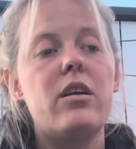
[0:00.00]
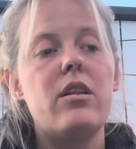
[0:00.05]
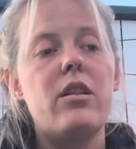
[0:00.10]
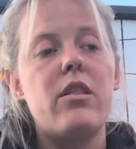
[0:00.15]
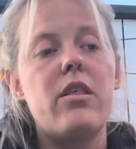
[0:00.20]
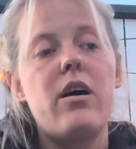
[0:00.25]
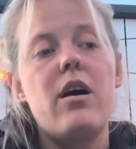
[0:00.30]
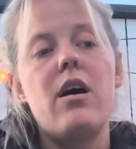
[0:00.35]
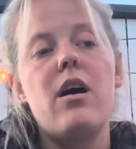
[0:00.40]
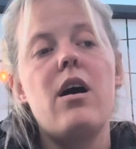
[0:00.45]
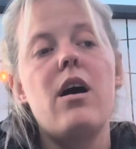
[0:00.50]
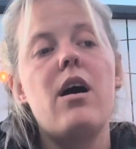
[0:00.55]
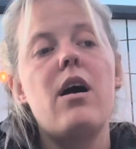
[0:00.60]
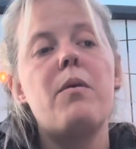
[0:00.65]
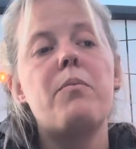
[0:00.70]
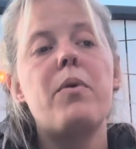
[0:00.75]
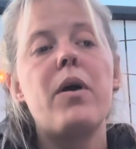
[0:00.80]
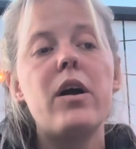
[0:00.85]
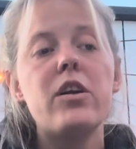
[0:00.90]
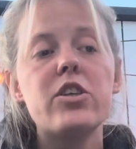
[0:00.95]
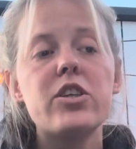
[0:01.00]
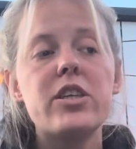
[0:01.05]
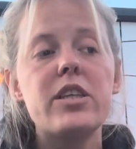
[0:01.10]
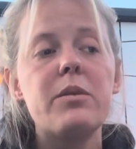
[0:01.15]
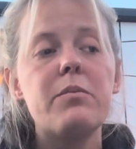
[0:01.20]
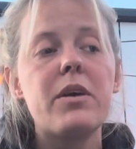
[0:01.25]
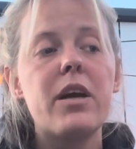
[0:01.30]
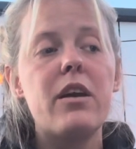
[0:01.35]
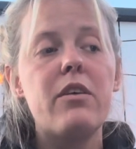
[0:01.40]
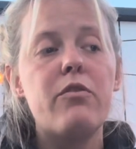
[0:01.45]
the project
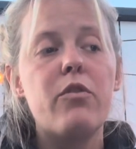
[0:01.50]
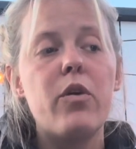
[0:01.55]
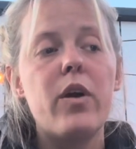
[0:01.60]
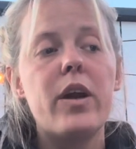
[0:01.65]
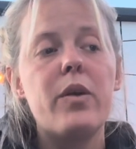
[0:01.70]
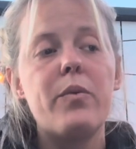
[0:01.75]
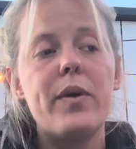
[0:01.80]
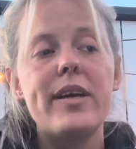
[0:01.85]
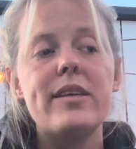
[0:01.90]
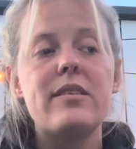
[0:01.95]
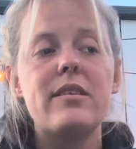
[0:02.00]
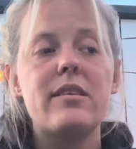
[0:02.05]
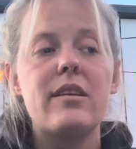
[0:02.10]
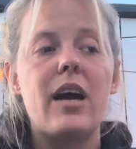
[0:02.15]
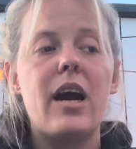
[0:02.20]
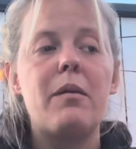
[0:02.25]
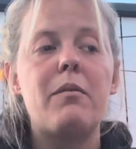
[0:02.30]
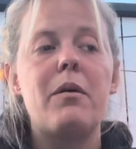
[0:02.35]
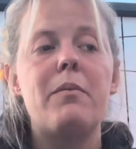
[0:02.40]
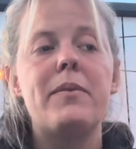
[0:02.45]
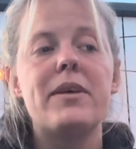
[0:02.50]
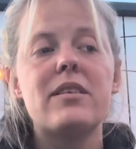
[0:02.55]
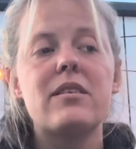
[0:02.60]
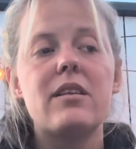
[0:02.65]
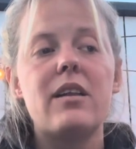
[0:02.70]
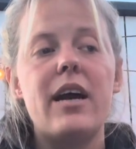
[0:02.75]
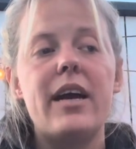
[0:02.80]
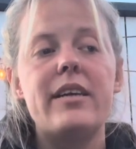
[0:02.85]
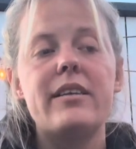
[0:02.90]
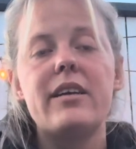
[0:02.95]
team can avoid wasting time on
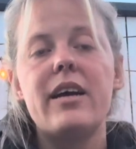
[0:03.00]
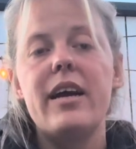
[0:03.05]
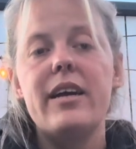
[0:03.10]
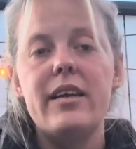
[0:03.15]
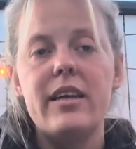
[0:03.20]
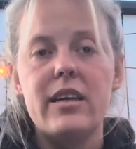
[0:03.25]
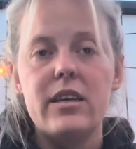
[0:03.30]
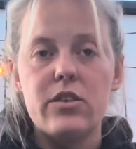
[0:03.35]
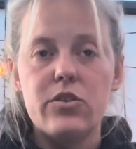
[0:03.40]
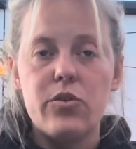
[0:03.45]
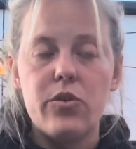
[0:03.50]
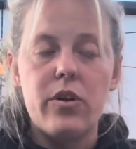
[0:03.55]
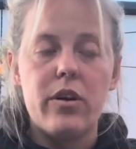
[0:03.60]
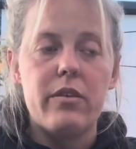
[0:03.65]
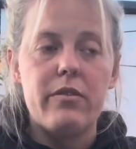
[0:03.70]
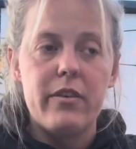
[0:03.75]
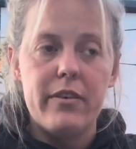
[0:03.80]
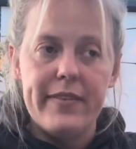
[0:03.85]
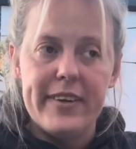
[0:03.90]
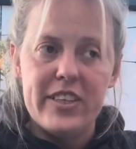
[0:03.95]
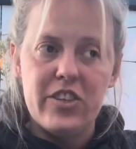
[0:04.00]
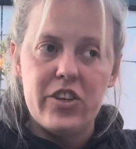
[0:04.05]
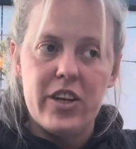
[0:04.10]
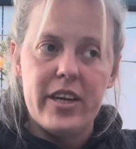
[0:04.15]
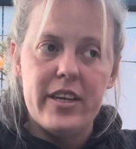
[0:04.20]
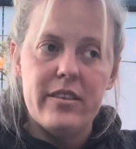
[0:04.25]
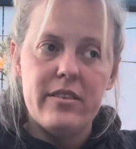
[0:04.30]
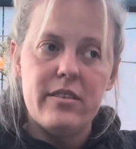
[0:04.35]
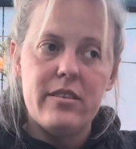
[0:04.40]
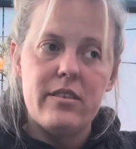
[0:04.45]
misaligned ideas or
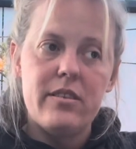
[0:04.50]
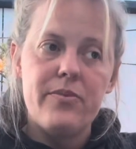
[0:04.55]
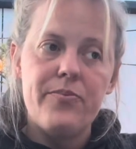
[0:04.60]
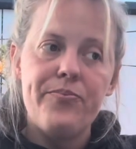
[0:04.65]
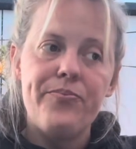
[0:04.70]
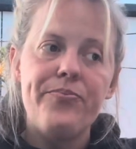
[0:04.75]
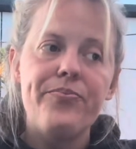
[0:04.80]
revisions.